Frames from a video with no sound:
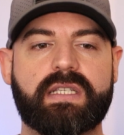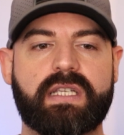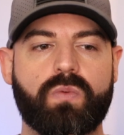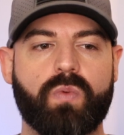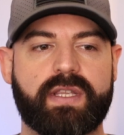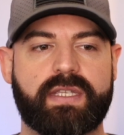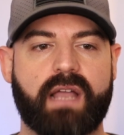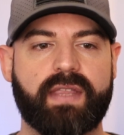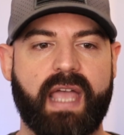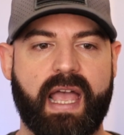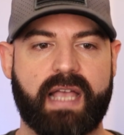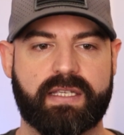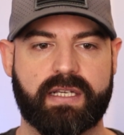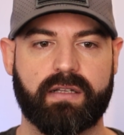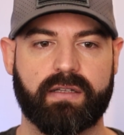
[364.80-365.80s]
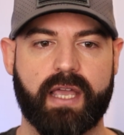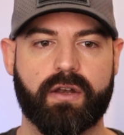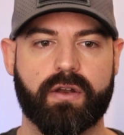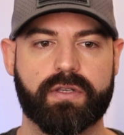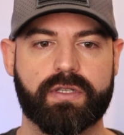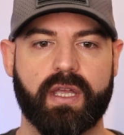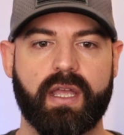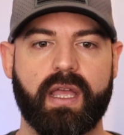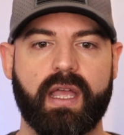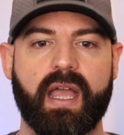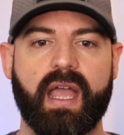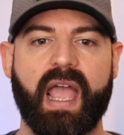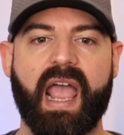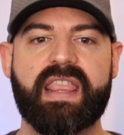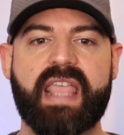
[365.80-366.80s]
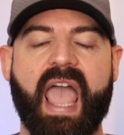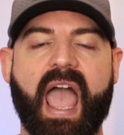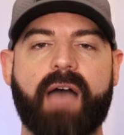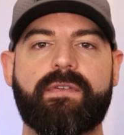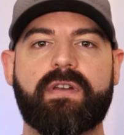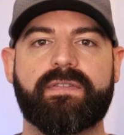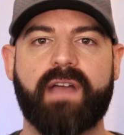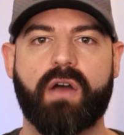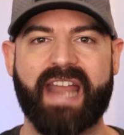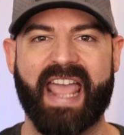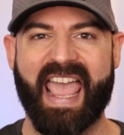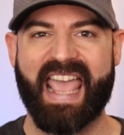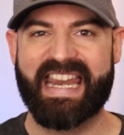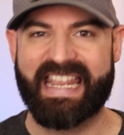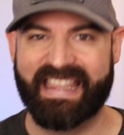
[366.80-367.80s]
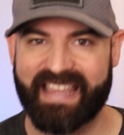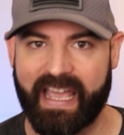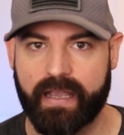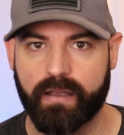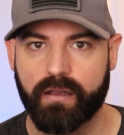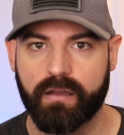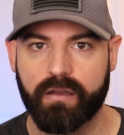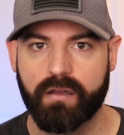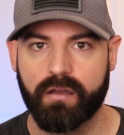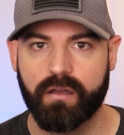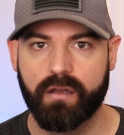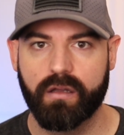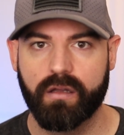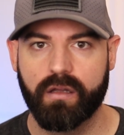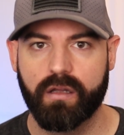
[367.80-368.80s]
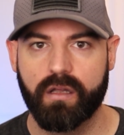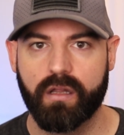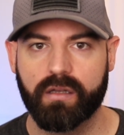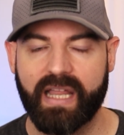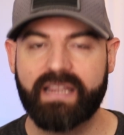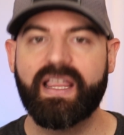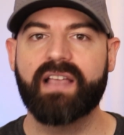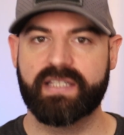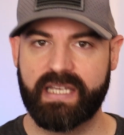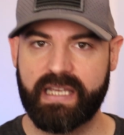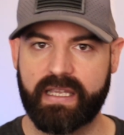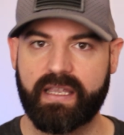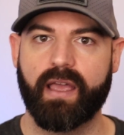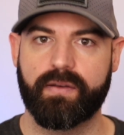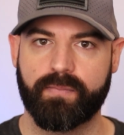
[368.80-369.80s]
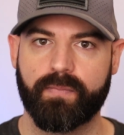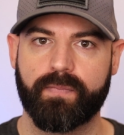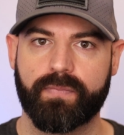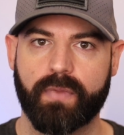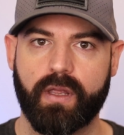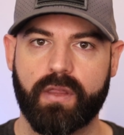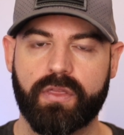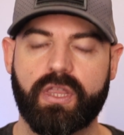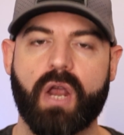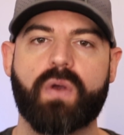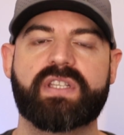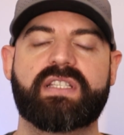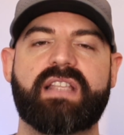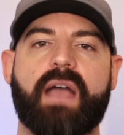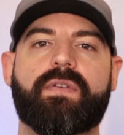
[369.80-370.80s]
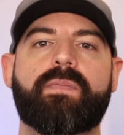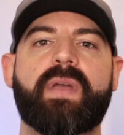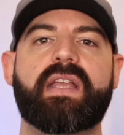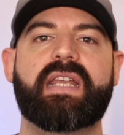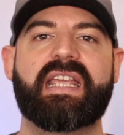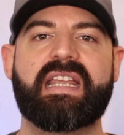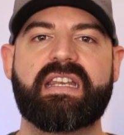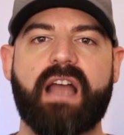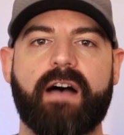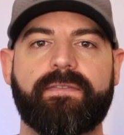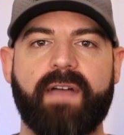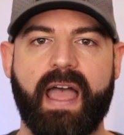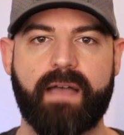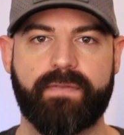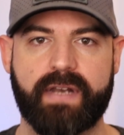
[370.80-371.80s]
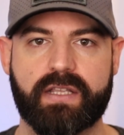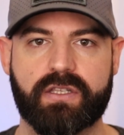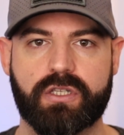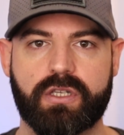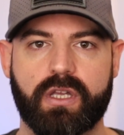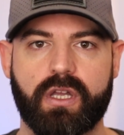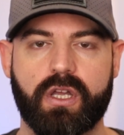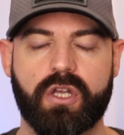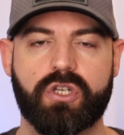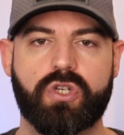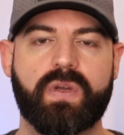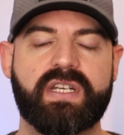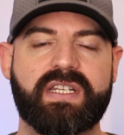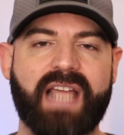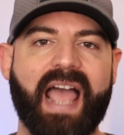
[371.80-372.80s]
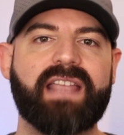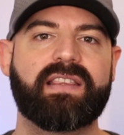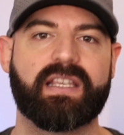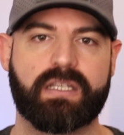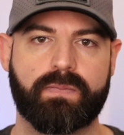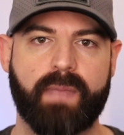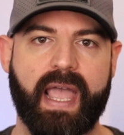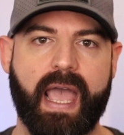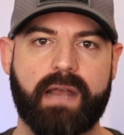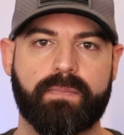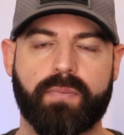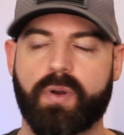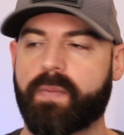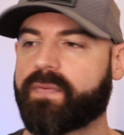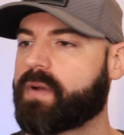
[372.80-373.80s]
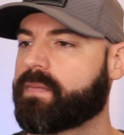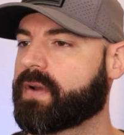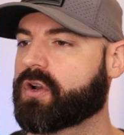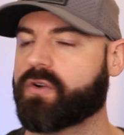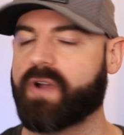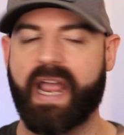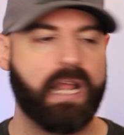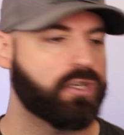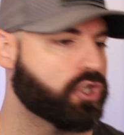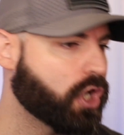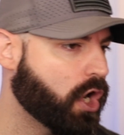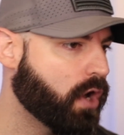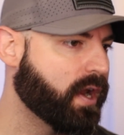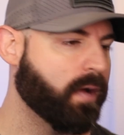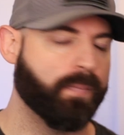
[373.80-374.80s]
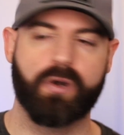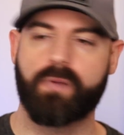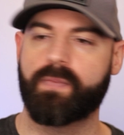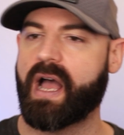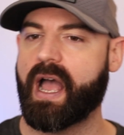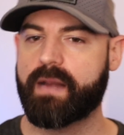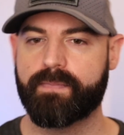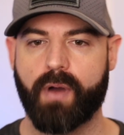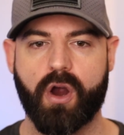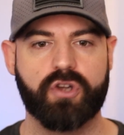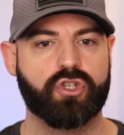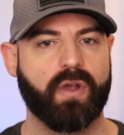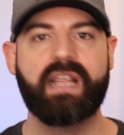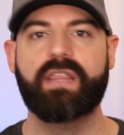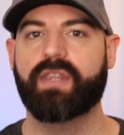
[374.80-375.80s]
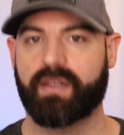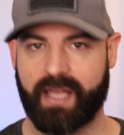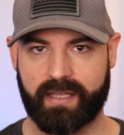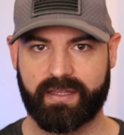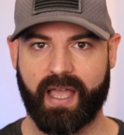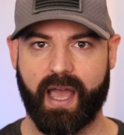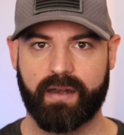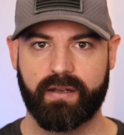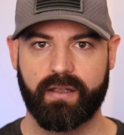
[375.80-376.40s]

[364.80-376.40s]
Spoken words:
he went down the escalators, and they haven't found anything. Let that sink in. There has never been enough evidence to indict this man, put him from a grand jury or put him behind bars or anything like that.